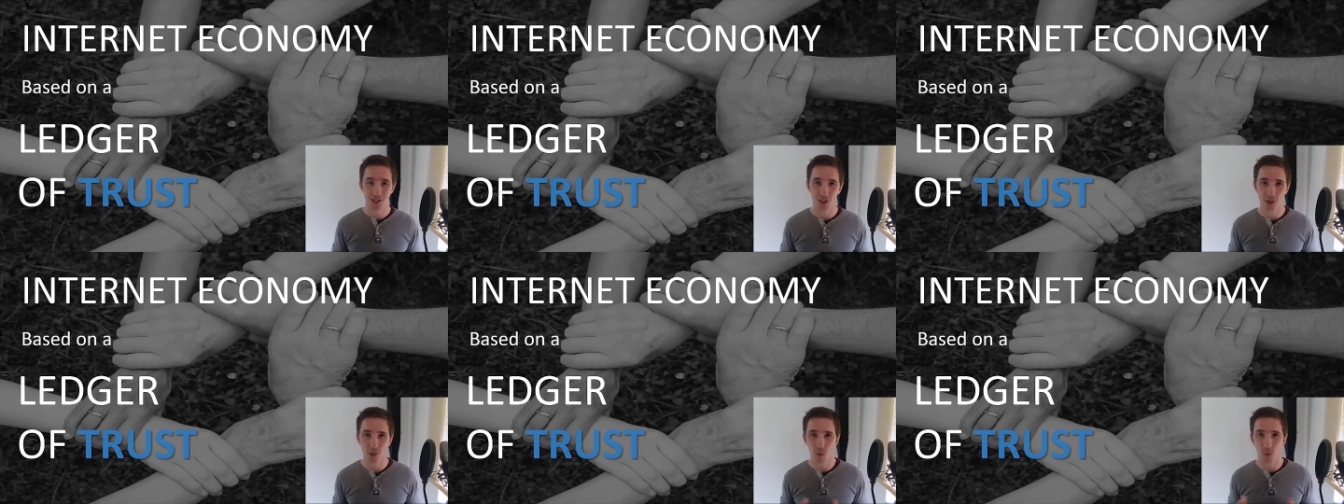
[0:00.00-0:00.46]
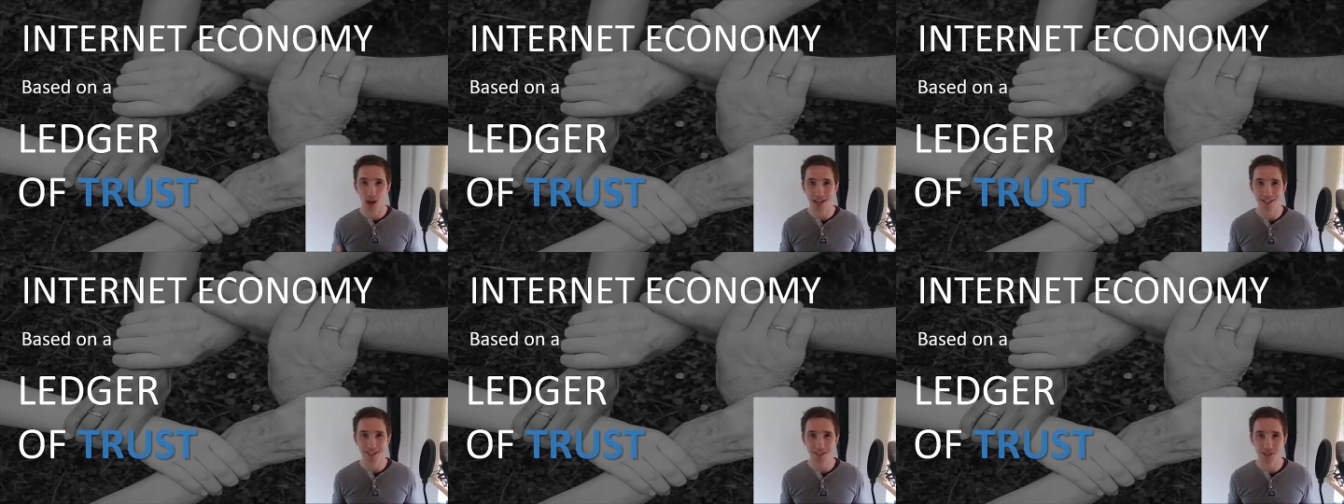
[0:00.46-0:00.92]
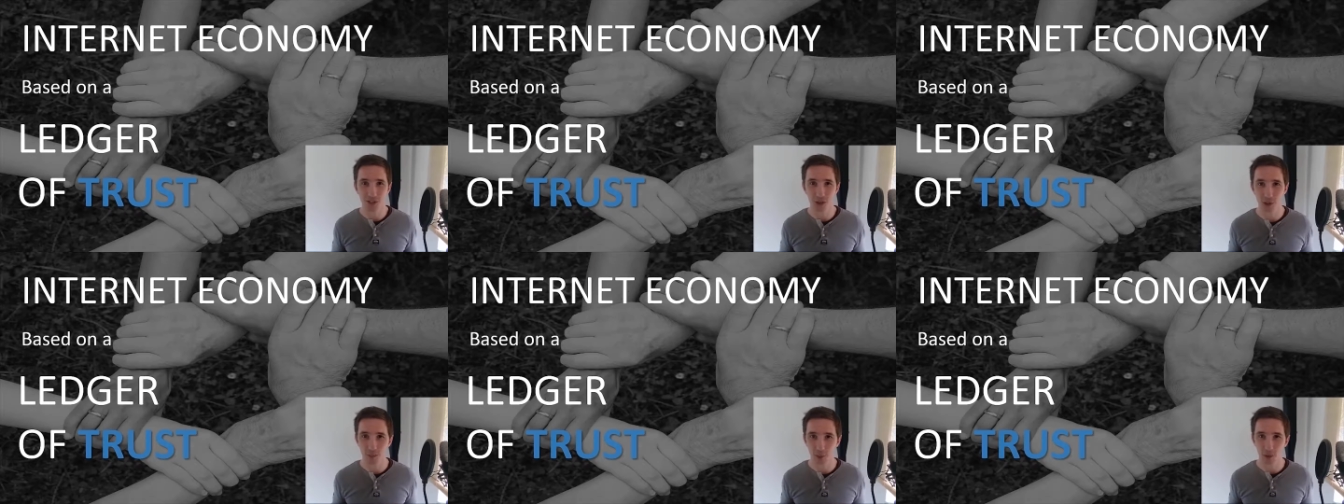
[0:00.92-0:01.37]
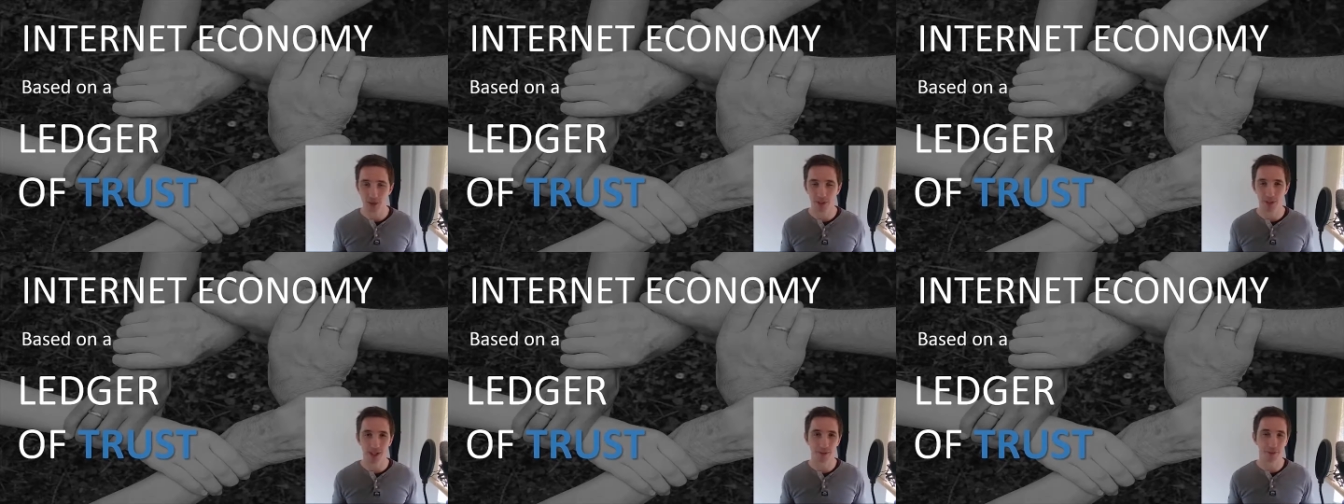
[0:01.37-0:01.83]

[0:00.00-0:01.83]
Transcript: So why is this so important?